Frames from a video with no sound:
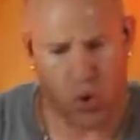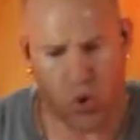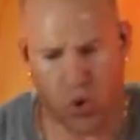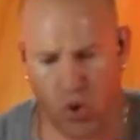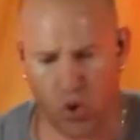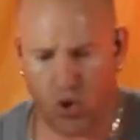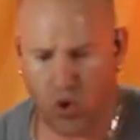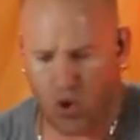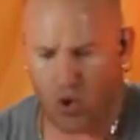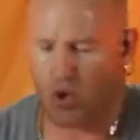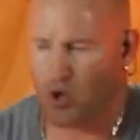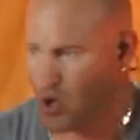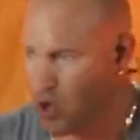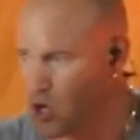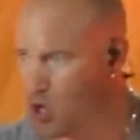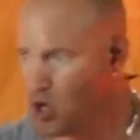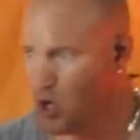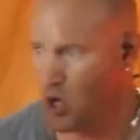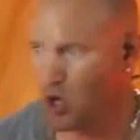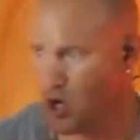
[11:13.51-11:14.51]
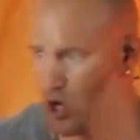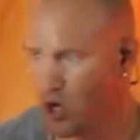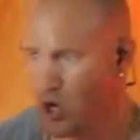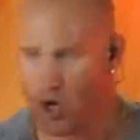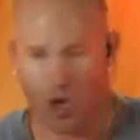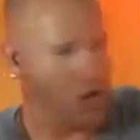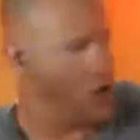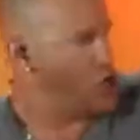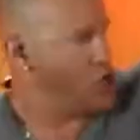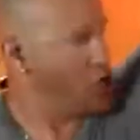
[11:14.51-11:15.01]
play, I'm a heavy
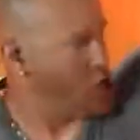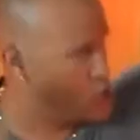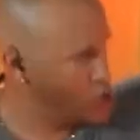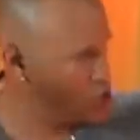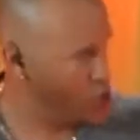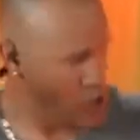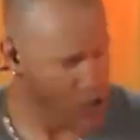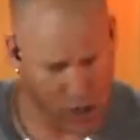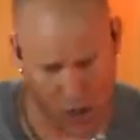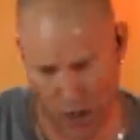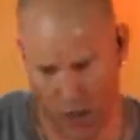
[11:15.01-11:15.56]
hitter, power guy.